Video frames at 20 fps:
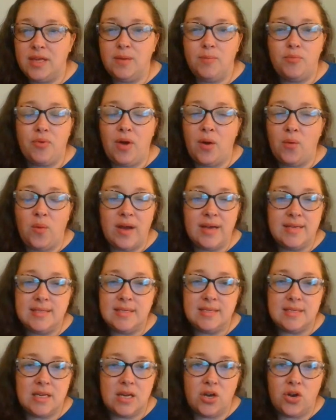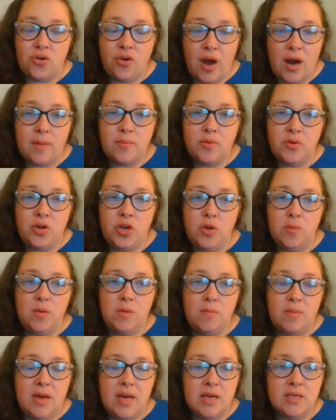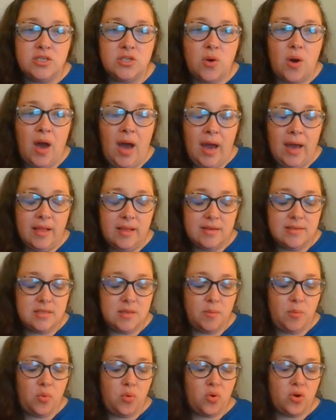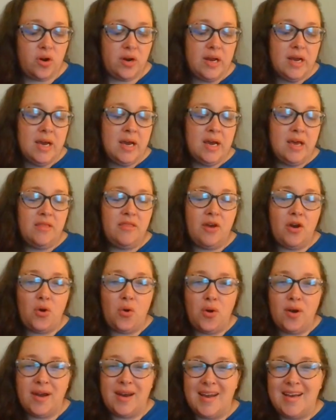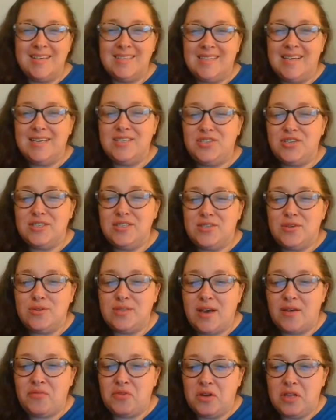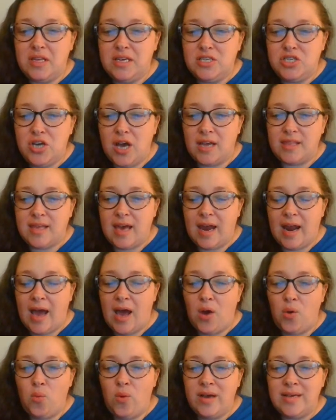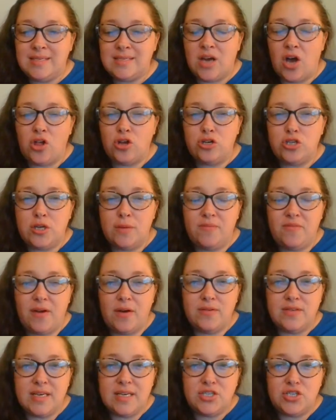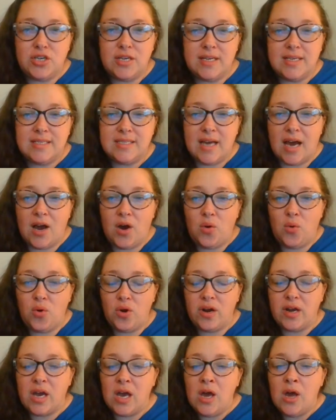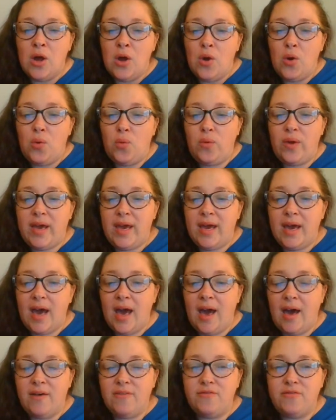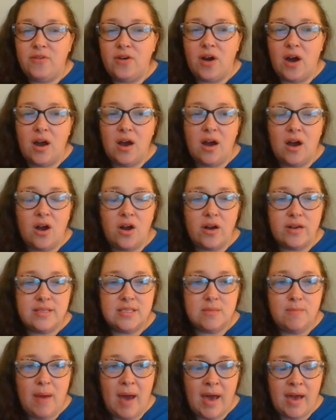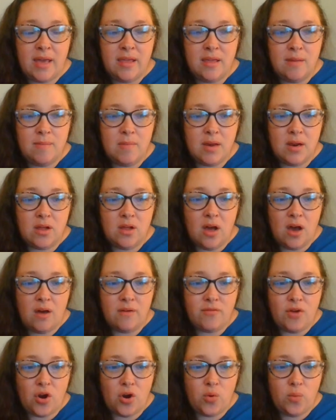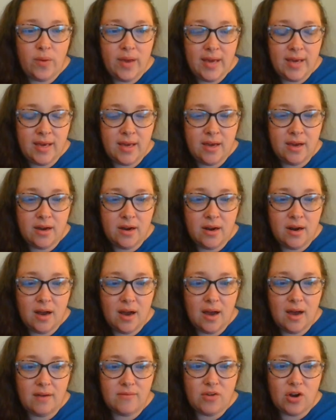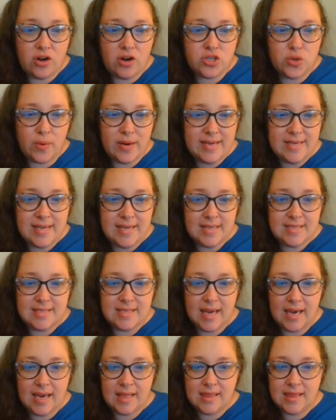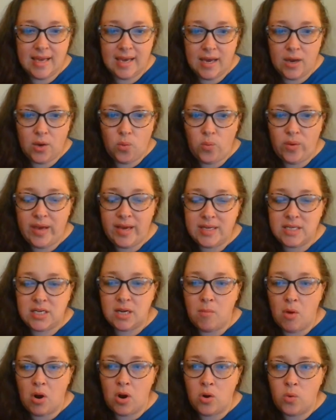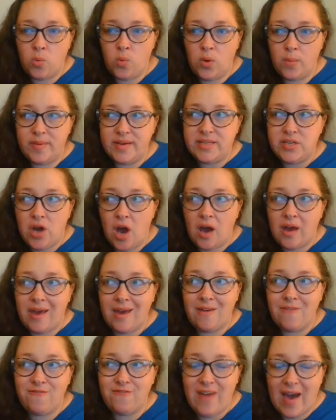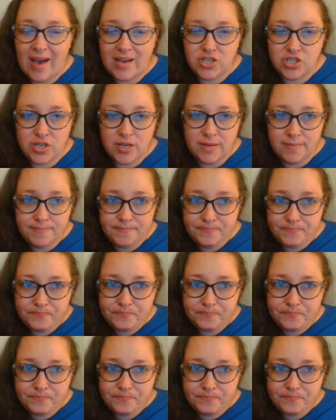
Brett Weiss is an incredible human being. So I highly support their organization. So definitely check that out, whitescholarshipfoundation.org. We have our smack in the middle of our week here of our 2010s Get Lit week. Tomorrow we'll be talking fashion.